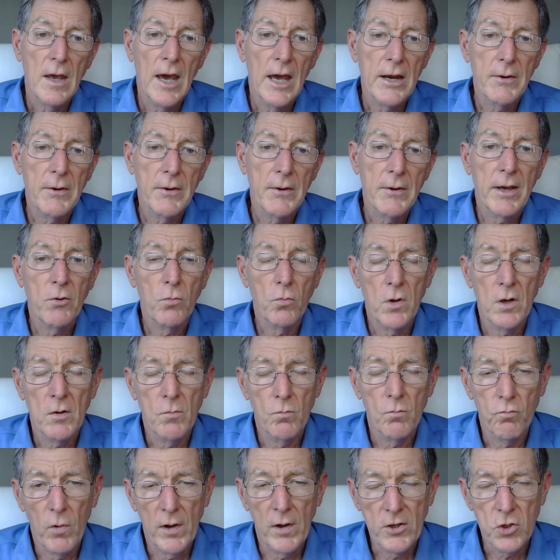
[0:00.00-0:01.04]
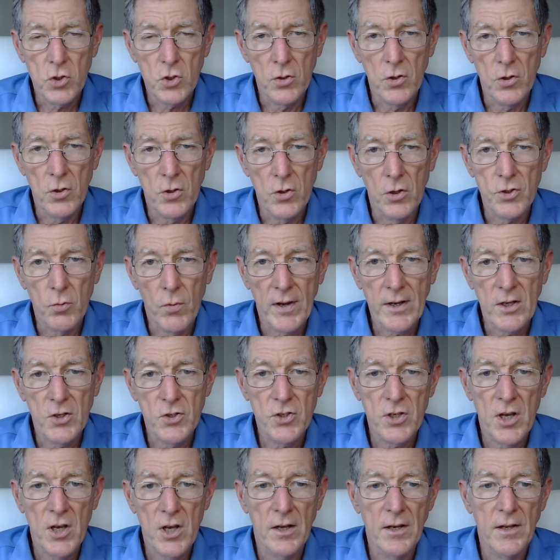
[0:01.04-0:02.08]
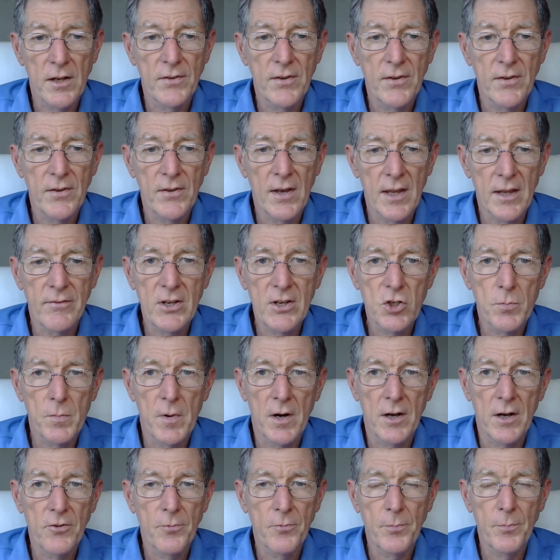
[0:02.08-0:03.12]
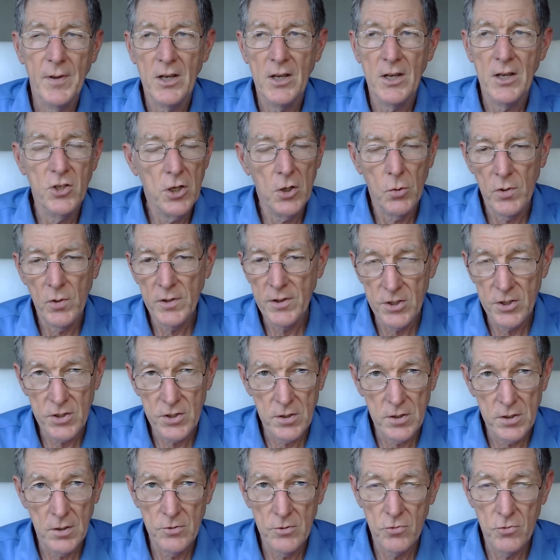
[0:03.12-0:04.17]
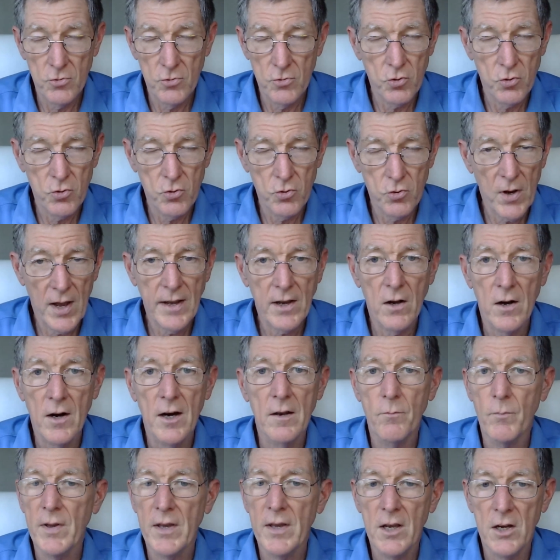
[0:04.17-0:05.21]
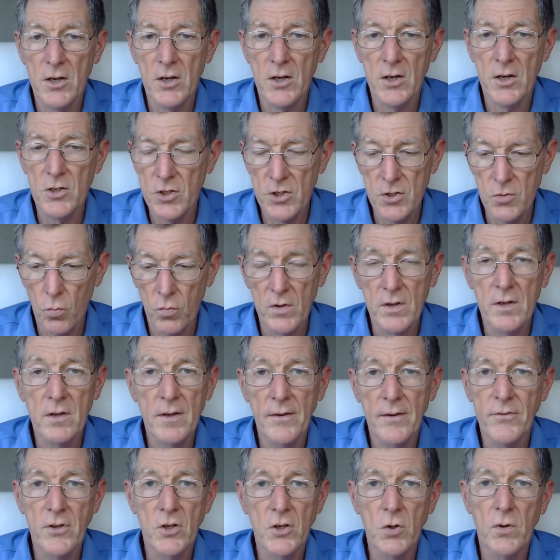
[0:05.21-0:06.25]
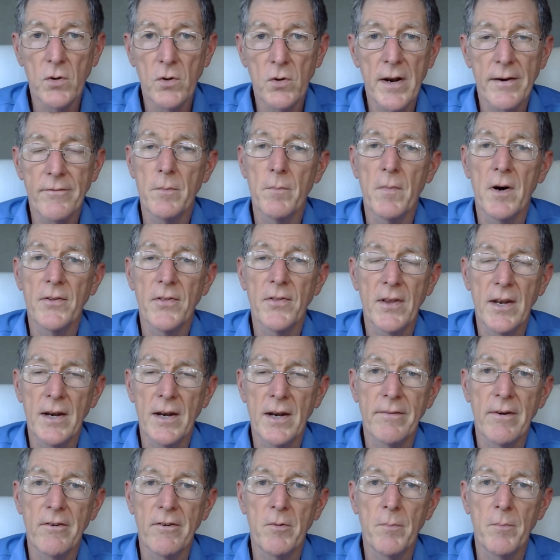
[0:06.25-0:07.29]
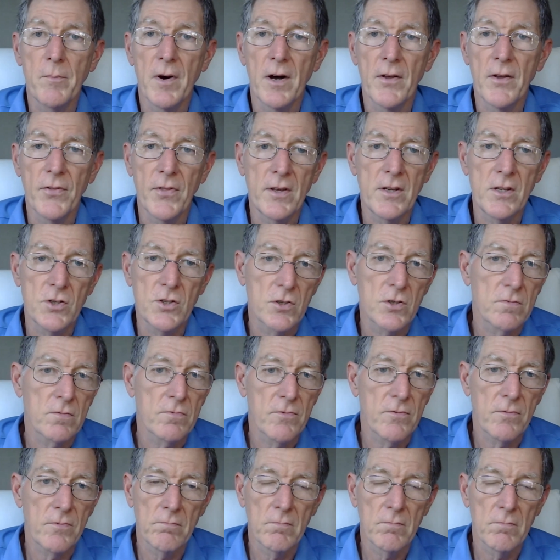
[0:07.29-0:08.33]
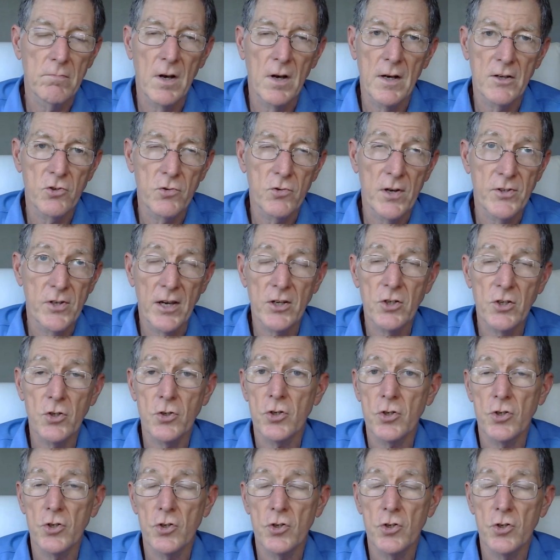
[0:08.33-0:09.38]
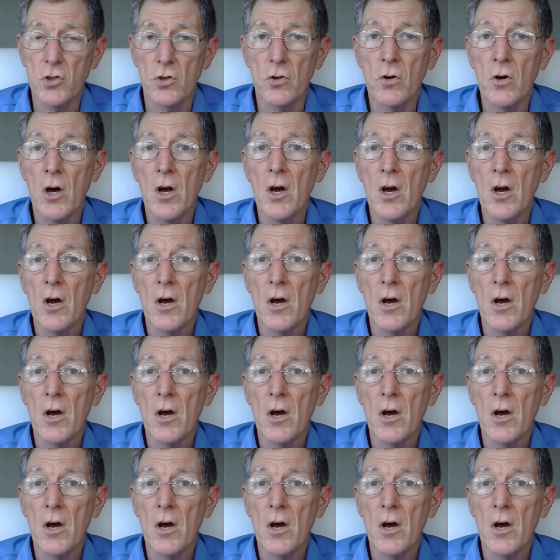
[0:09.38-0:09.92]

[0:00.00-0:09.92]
anyway, make sure those are reconciled at the end of each month, because you don't want this to drag on, because if you do it every month, end of every month, these transactions are still